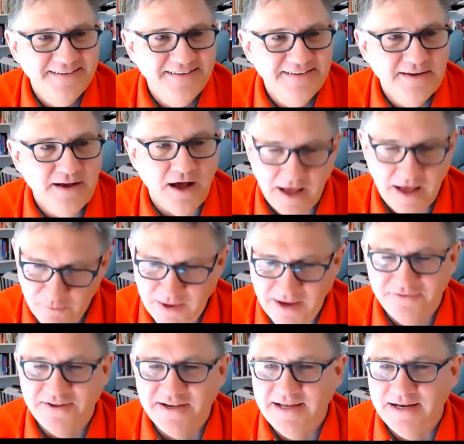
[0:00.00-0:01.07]
I'm wearing a
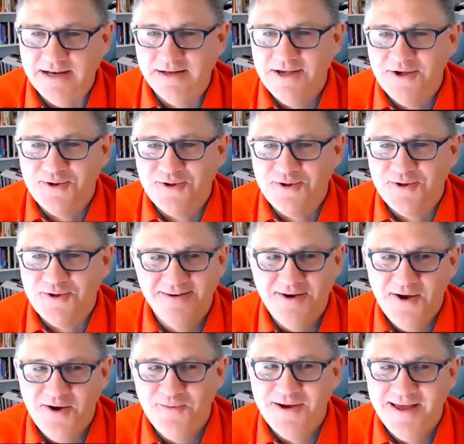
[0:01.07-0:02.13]
QCAD T-shirt. I
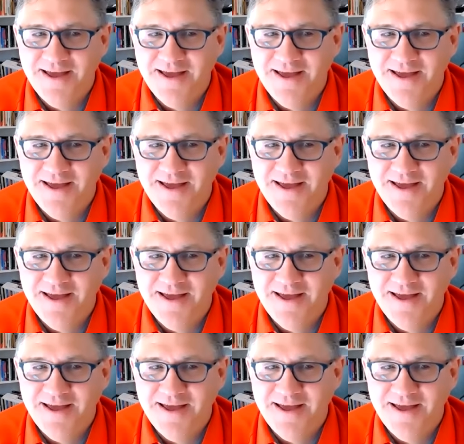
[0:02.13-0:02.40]
need a new one.